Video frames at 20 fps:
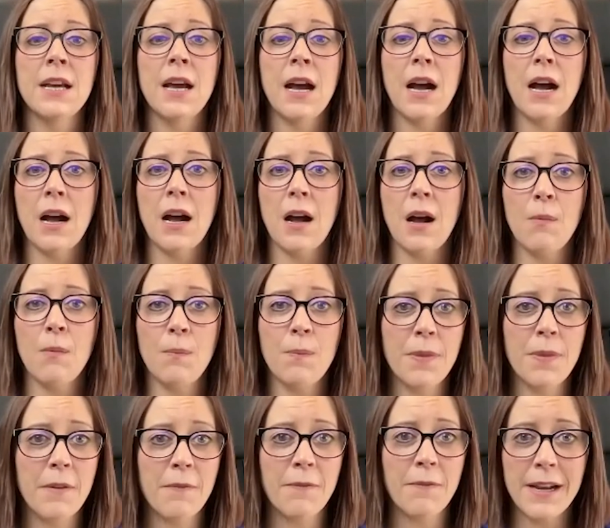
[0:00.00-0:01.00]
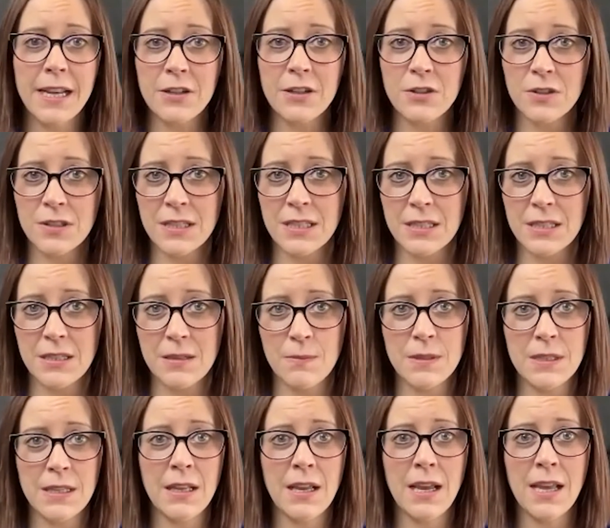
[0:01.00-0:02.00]
The financial systems
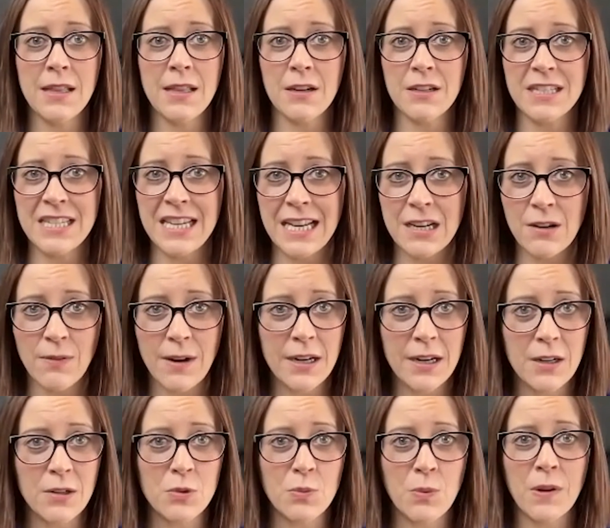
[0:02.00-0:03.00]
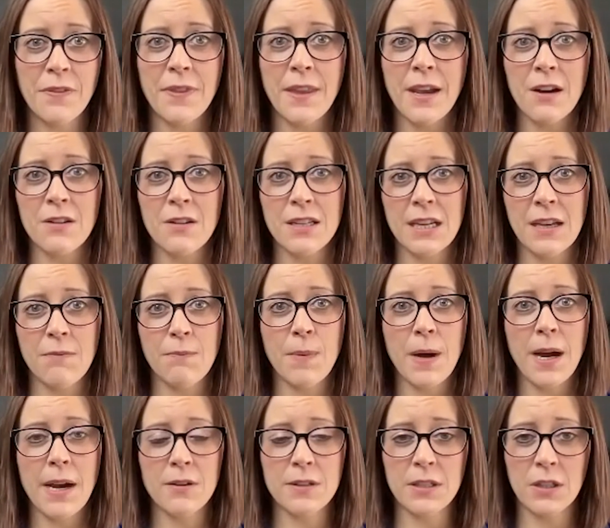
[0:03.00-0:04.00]
and the data records weren't there to give
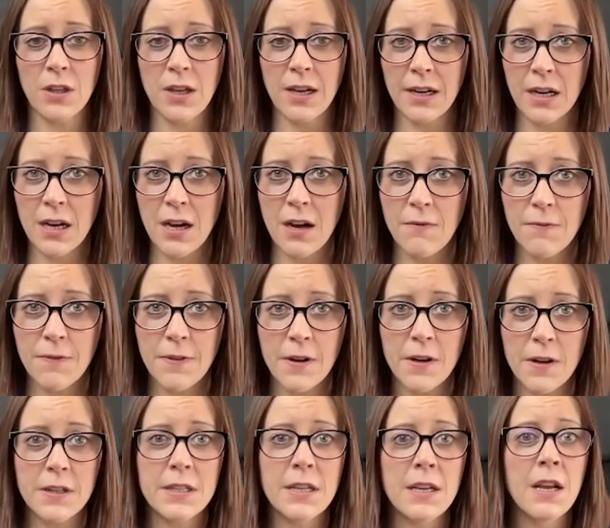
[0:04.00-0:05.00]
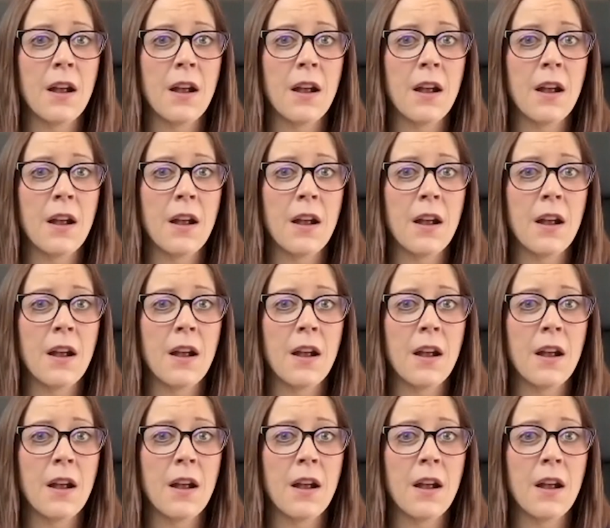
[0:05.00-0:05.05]
buyers a lot of comfort.